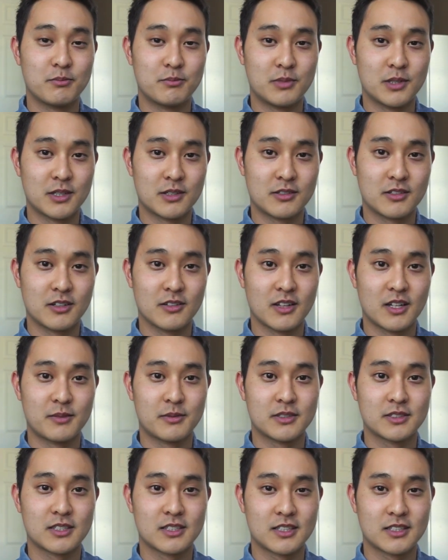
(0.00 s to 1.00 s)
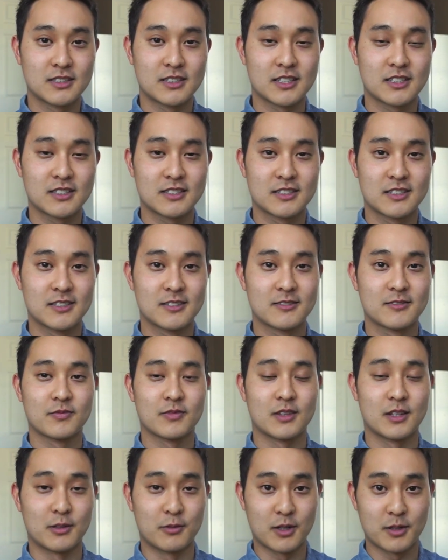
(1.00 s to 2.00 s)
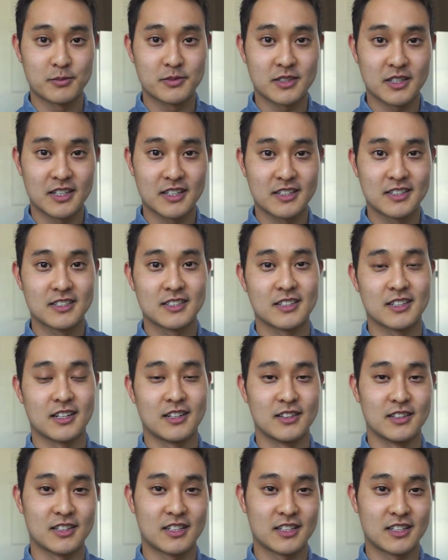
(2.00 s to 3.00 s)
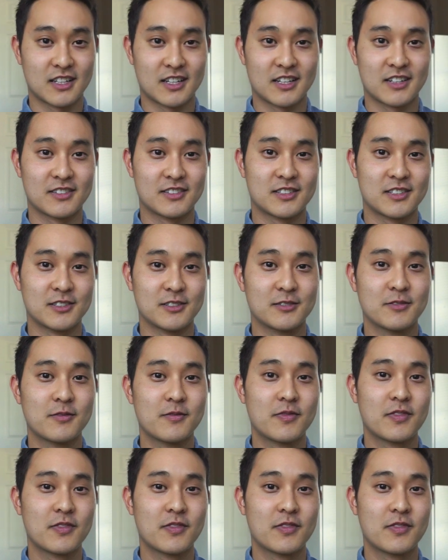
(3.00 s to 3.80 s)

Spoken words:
Bureau of Labor Statistics, their website, I'll link it down too.